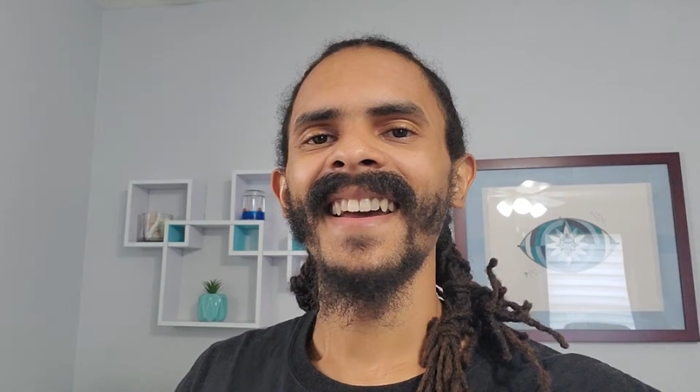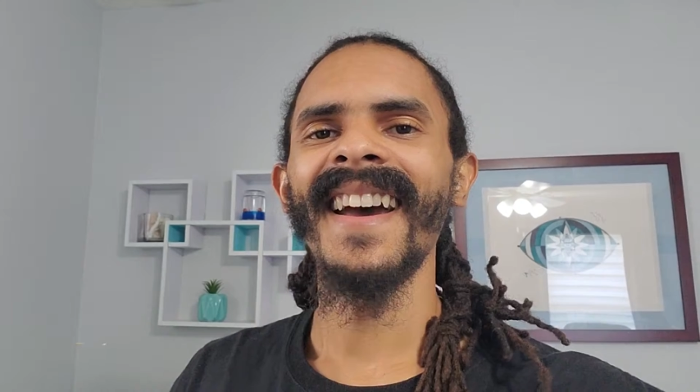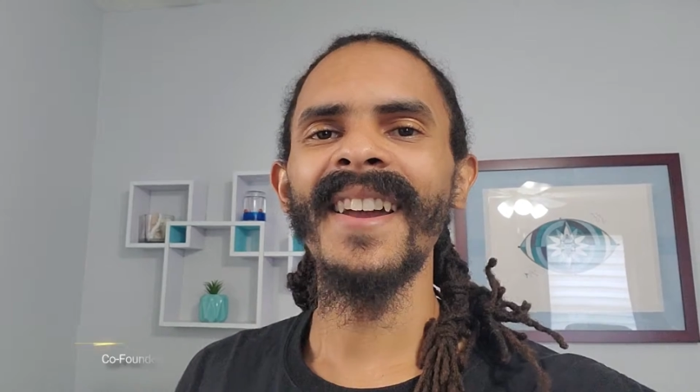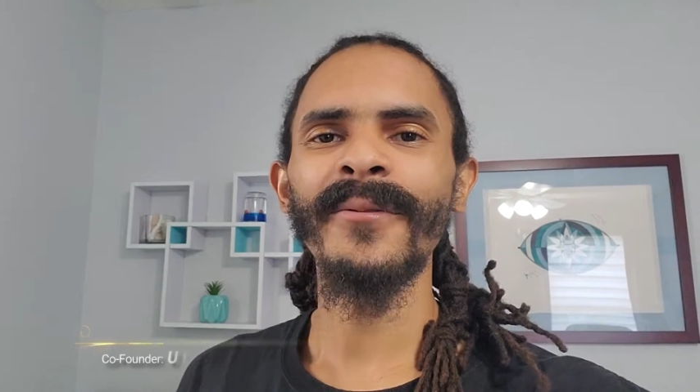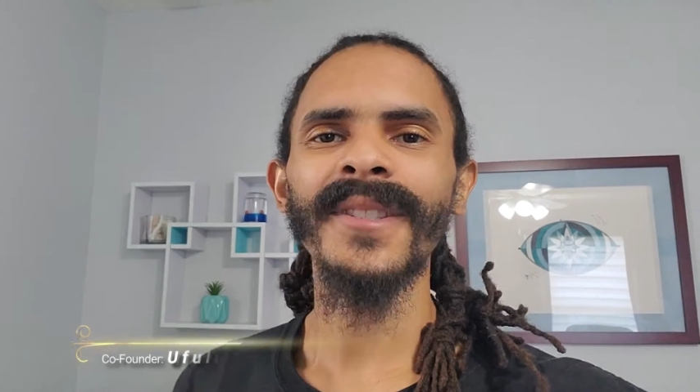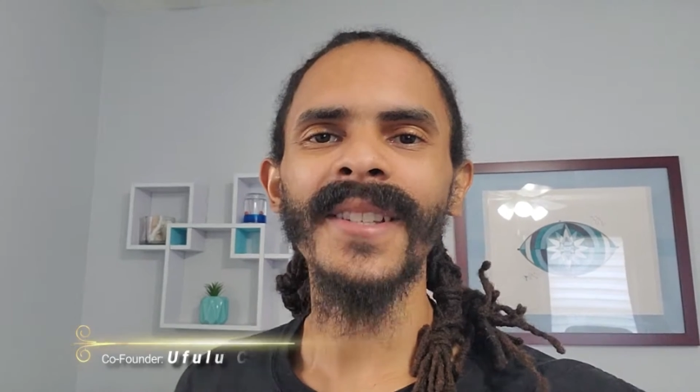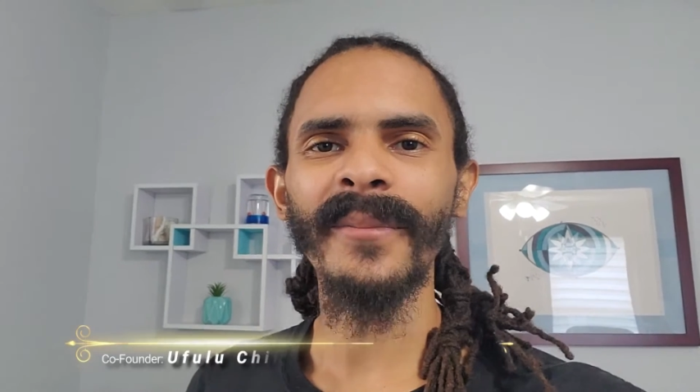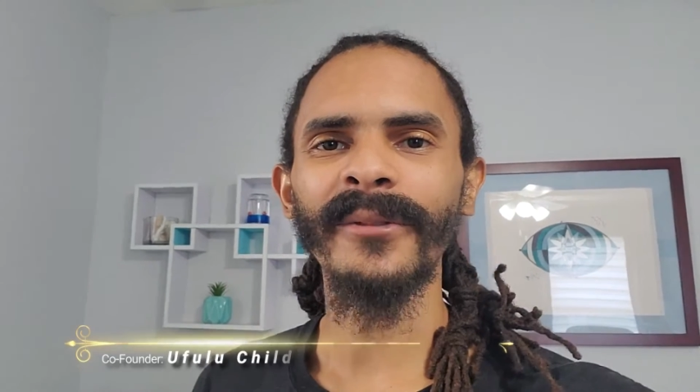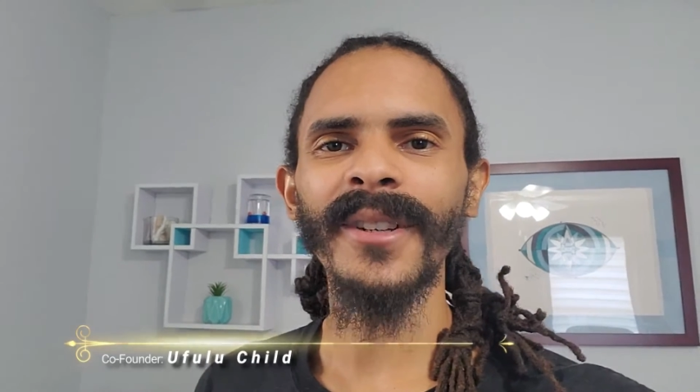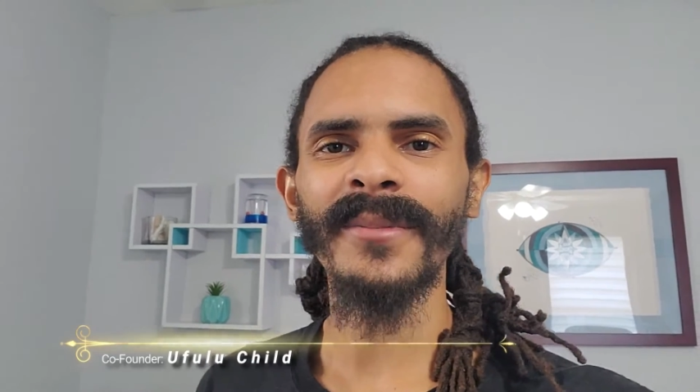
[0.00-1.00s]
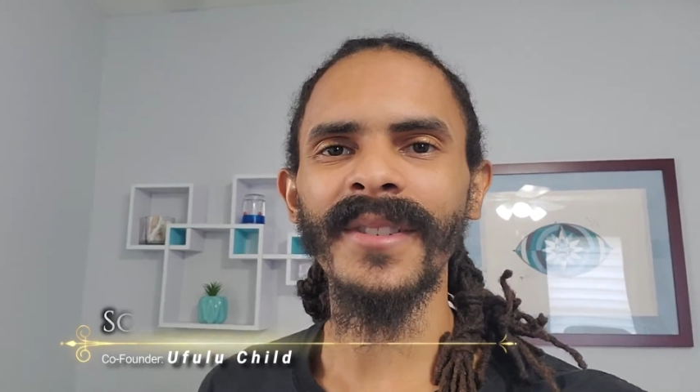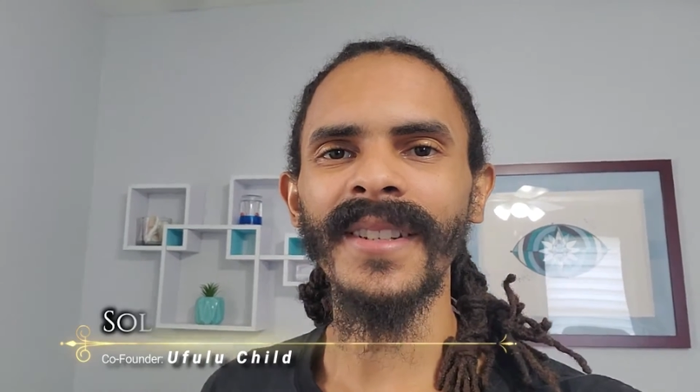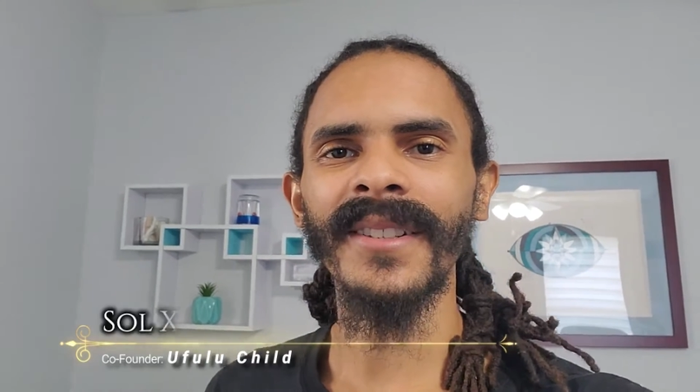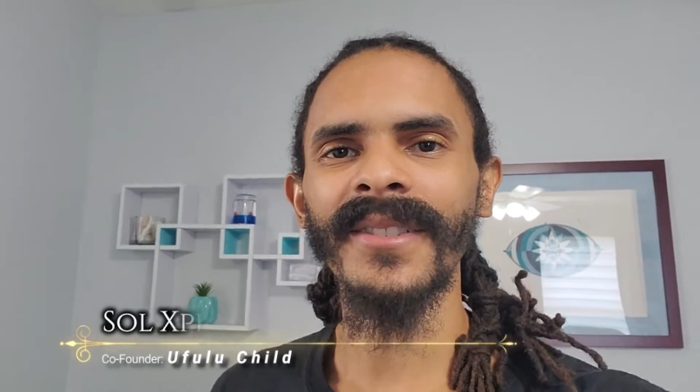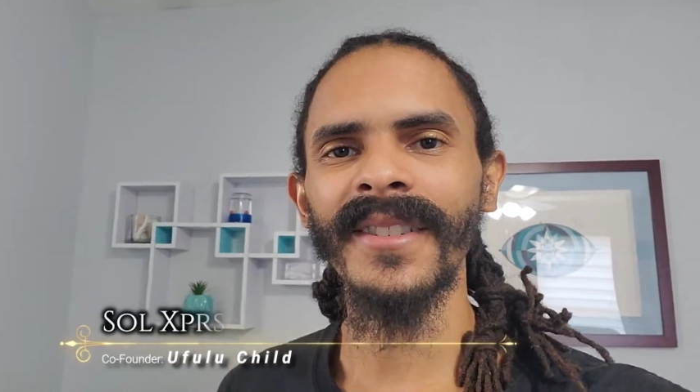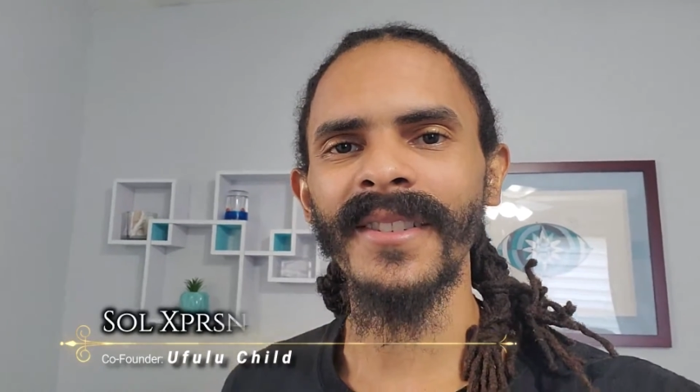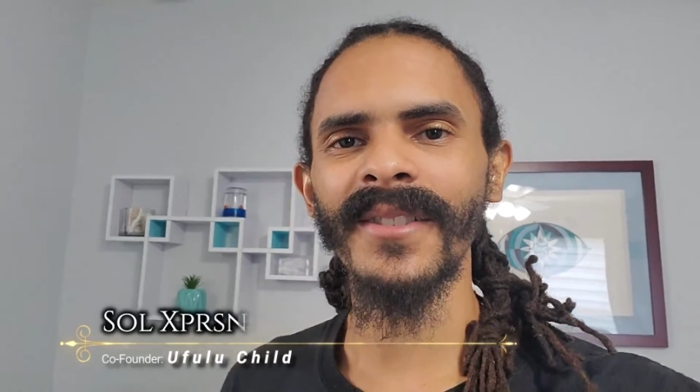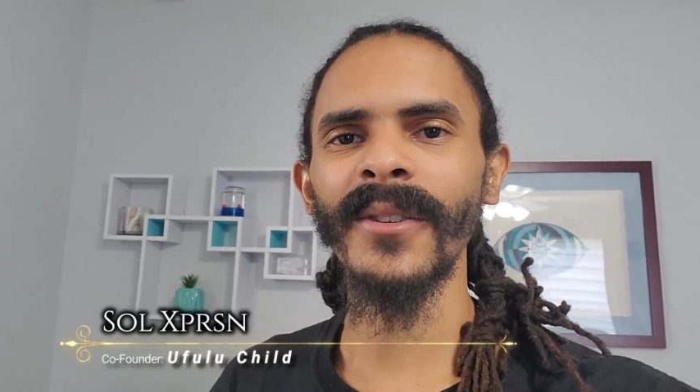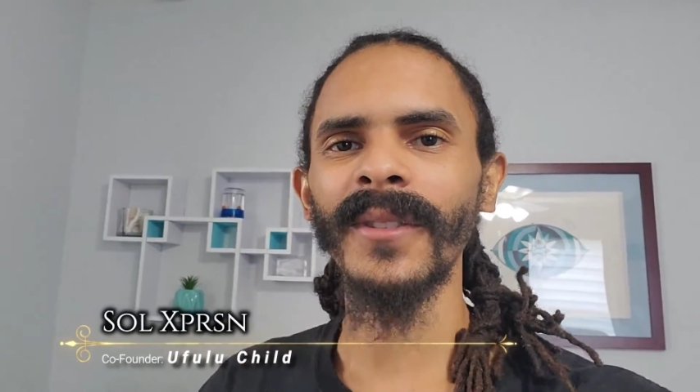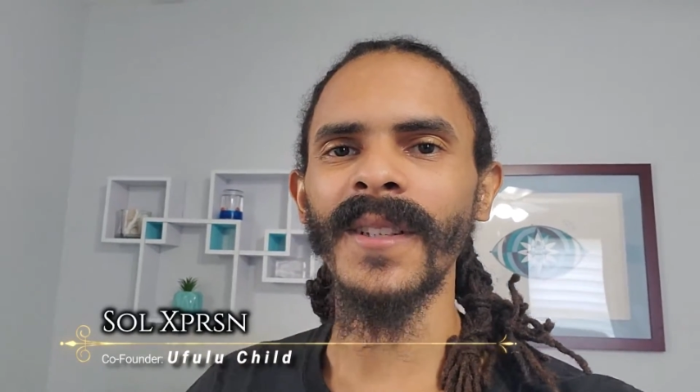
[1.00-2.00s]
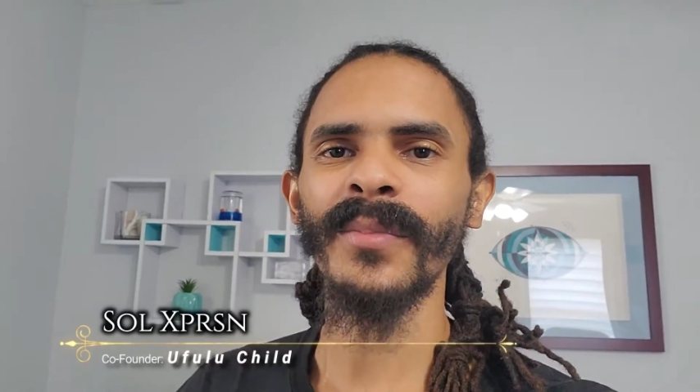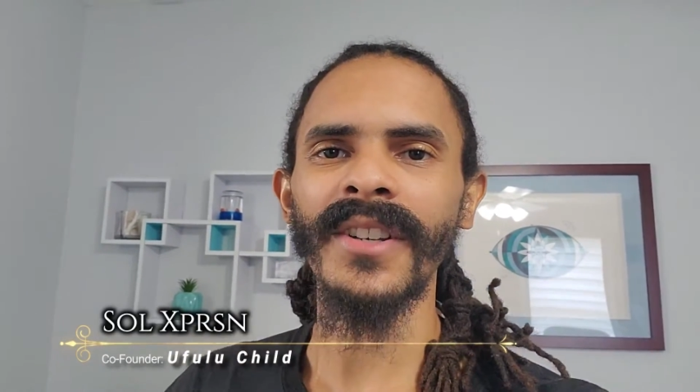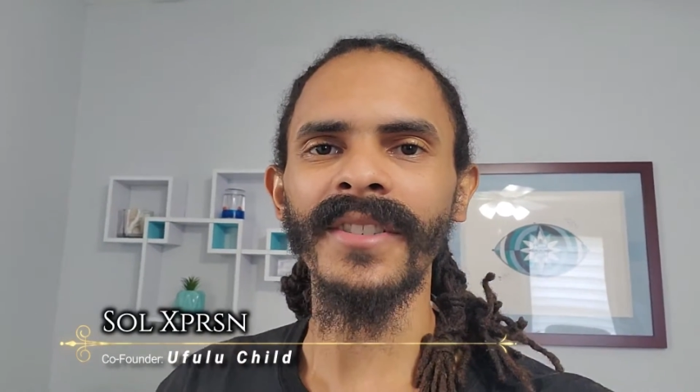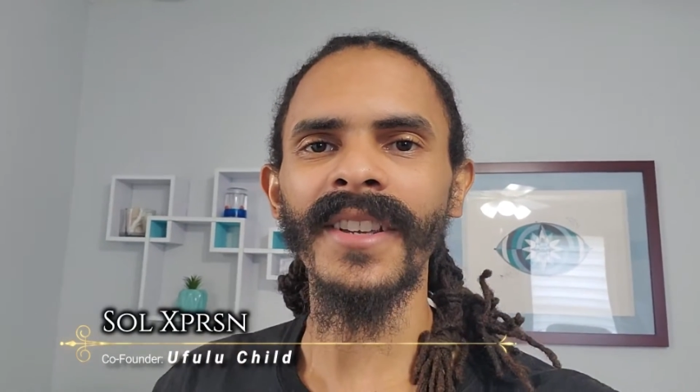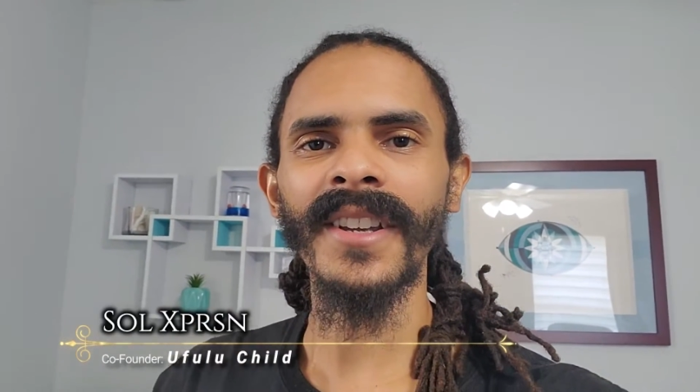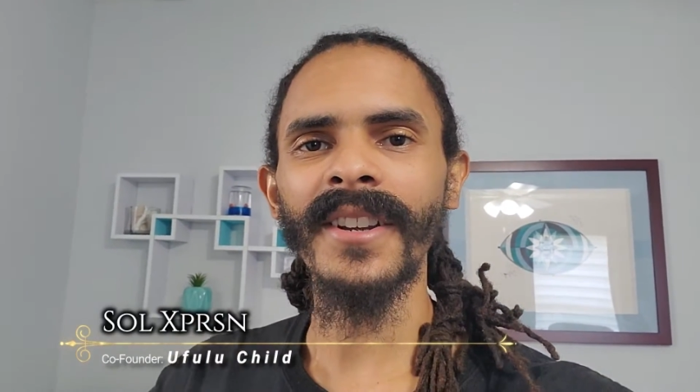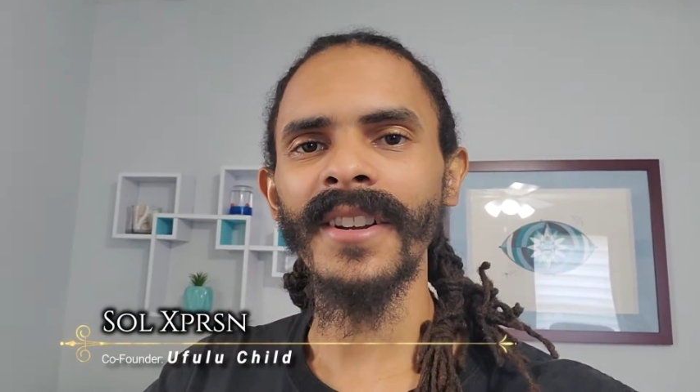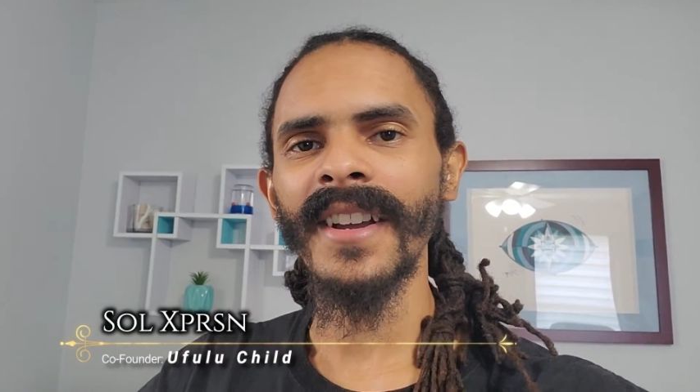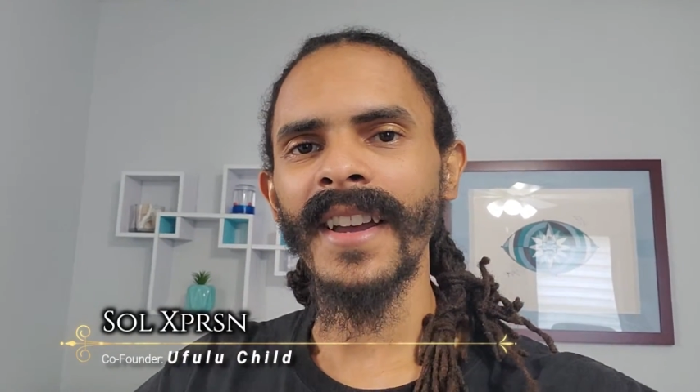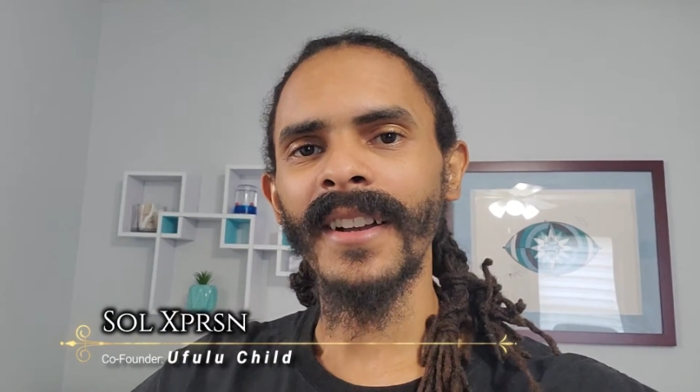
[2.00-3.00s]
Hey, what's up, freedom seekers? This is Soul Xprsn here.